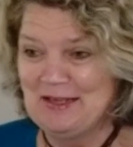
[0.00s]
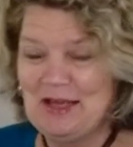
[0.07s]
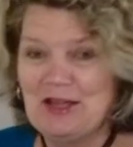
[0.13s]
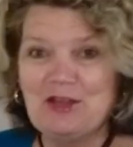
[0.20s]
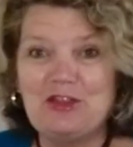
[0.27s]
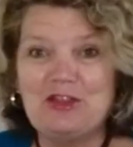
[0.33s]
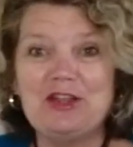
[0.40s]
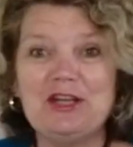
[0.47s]

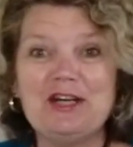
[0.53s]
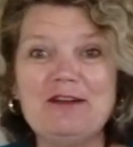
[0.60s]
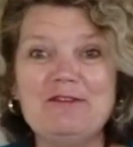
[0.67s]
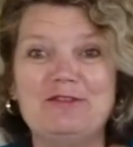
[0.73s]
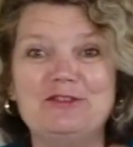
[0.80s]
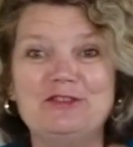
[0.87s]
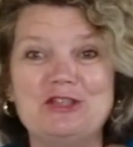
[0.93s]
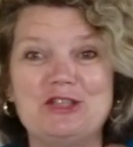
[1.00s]

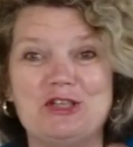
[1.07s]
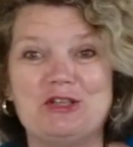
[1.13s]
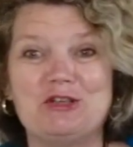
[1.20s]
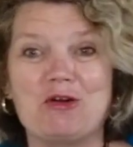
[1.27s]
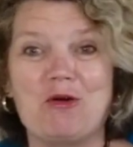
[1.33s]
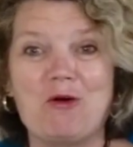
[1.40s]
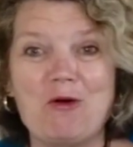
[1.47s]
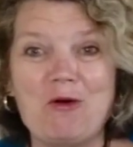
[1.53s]
thrift
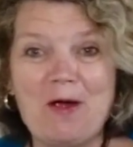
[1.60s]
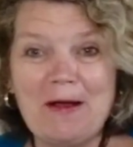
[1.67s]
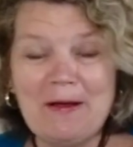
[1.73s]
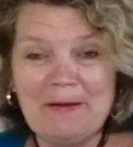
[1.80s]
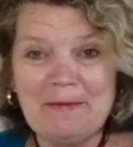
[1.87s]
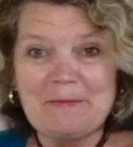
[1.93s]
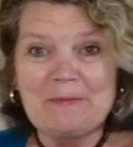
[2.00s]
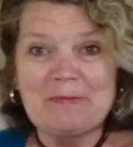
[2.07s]
store
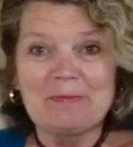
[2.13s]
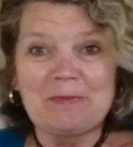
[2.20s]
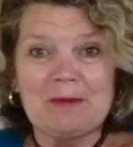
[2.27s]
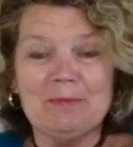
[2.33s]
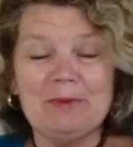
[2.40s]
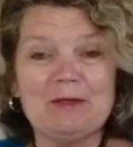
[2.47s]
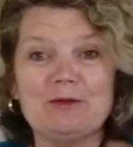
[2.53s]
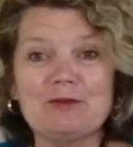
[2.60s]

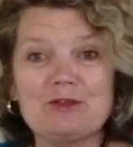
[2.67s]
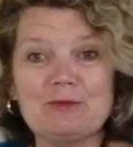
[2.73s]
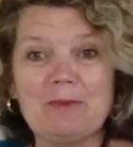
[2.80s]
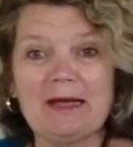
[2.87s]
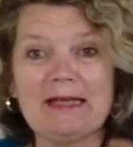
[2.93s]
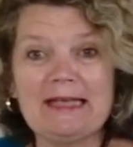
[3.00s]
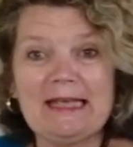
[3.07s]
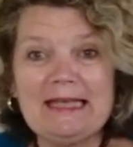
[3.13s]
because
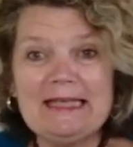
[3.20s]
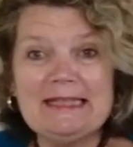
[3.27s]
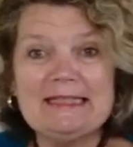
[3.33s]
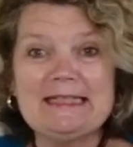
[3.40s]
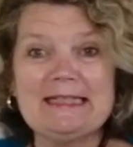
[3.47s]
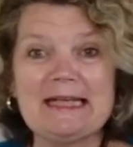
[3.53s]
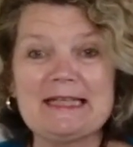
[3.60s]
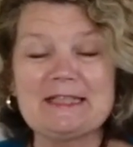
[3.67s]
my
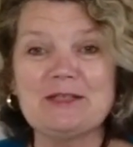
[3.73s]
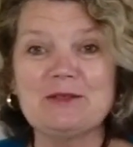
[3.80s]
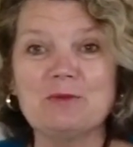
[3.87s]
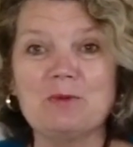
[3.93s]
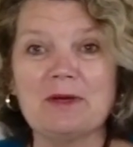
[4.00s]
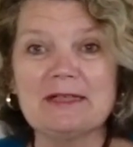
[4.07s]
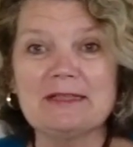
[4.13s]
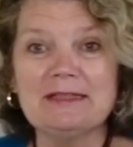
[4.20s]
kids doesn't
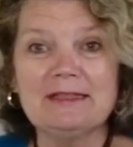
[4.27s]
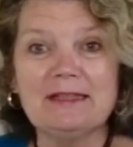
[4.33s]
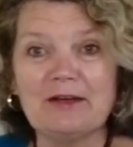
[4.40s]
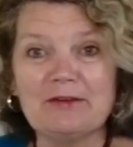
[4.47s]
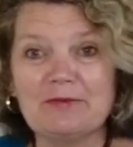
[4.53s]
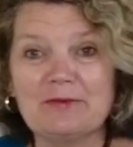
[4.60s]
want it.